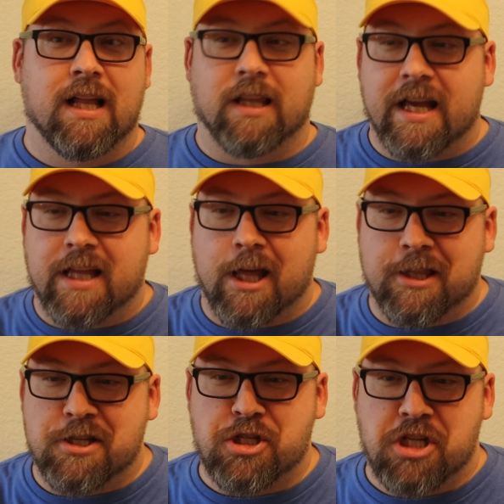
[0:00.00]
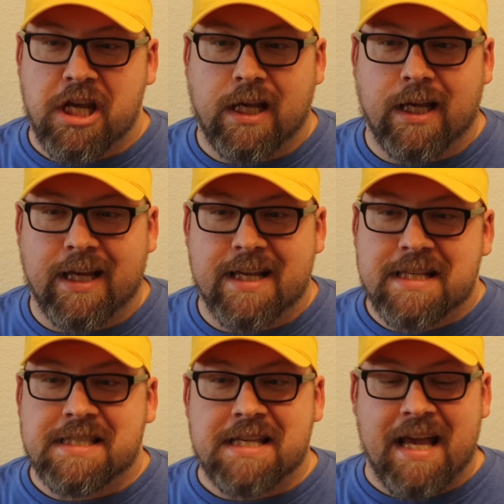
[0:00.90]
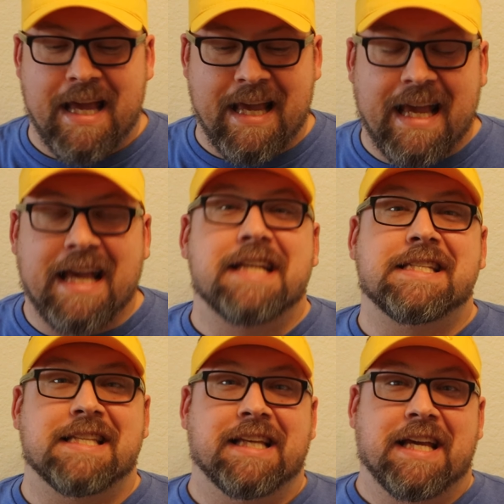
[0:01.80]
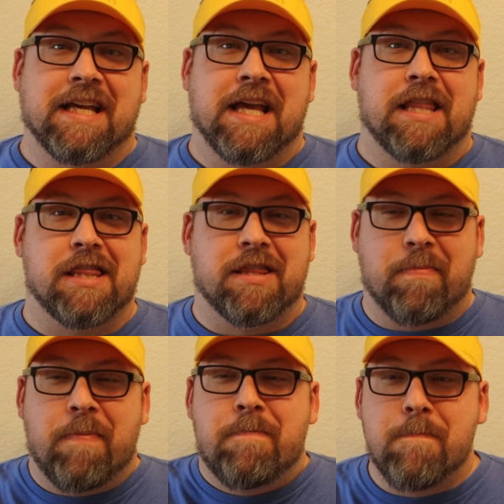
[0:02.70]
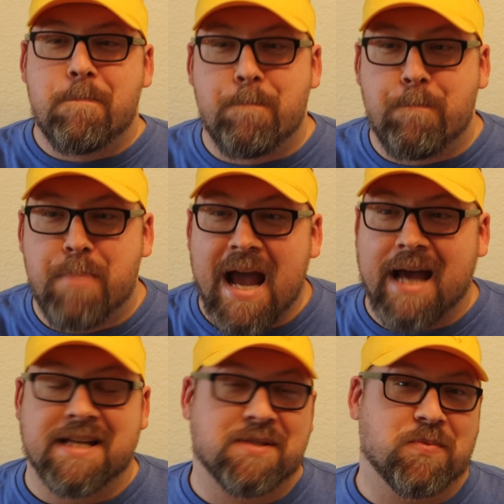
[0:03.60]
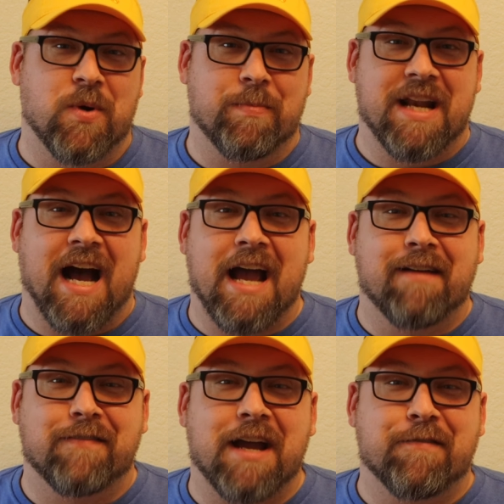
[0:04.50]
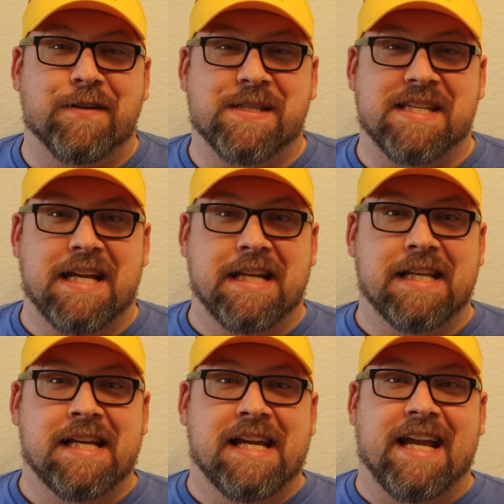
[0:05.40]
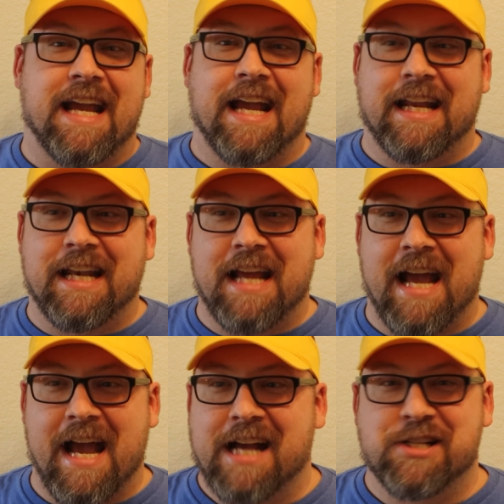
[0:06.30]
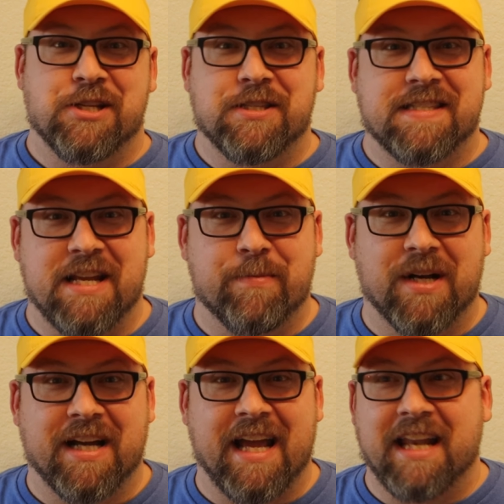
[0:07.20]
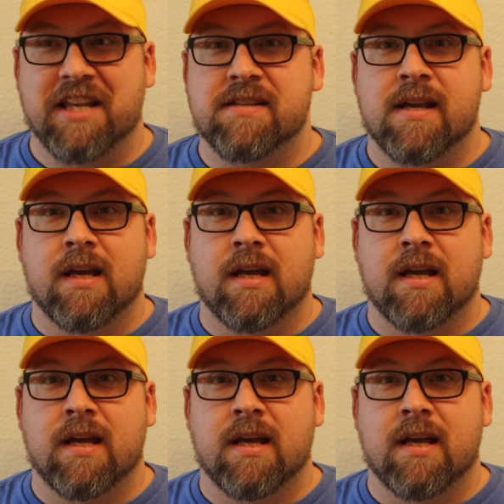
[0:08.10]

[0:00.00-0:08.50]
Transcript: Like, she is easily the baddest woman I have ever seen in action cinema, and